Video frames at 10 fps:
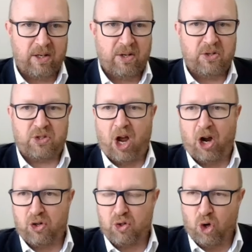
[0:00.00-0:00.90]

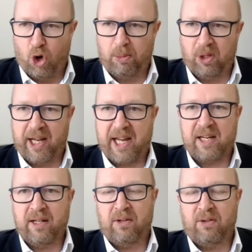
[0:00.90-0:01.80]
So
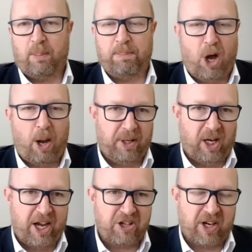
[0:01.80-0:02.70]
normally the
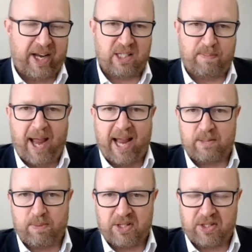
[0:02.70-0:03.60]
population expands
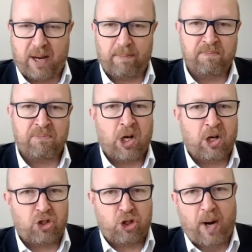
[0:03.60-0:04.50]
by some
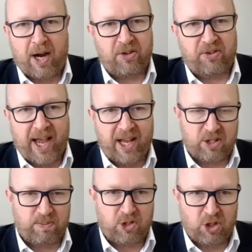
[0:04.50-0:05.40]

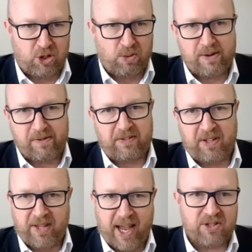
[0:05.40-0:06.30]
200,000 to
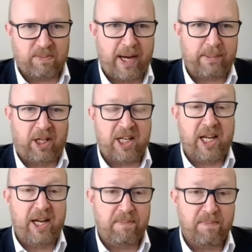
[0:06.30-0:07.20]
250,000 people a
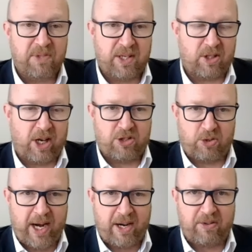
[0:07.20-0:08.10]
year, sometimes
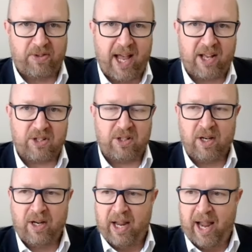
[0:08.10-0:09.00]
300,000.
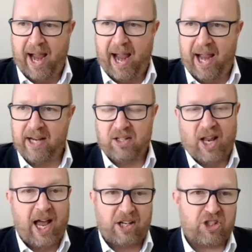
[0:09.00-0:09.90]
And
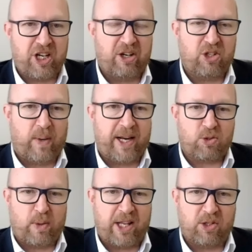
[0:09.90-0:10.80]
last year in
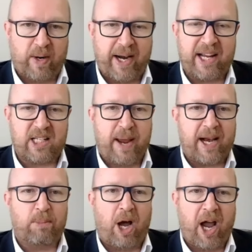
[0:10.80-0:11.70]
2023, it
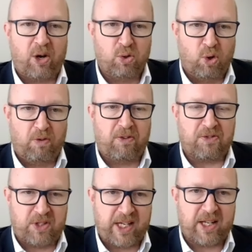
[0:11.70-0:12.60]
expanded by north of
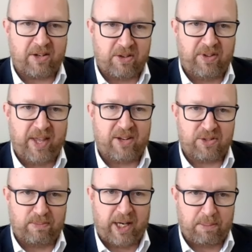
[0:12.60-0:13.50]

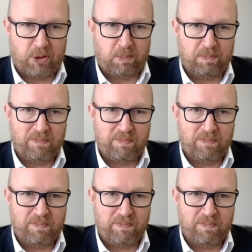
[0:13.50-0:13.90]
600,000 people.